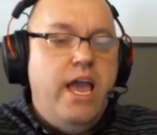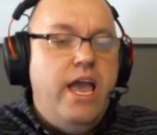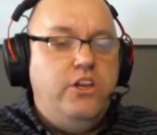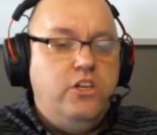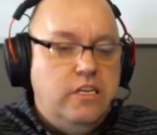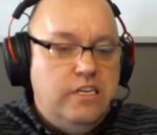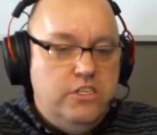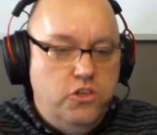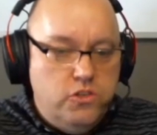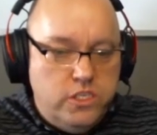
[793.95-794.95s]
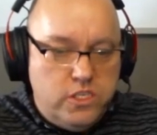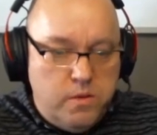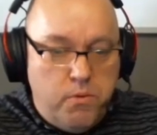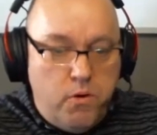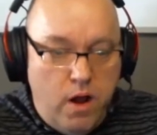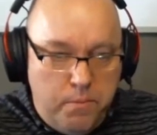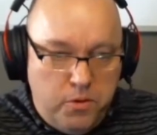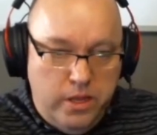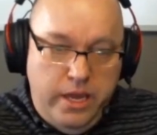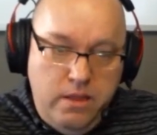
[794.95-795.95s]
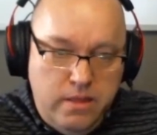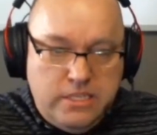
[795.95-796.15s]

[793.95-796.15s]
and uses it properly.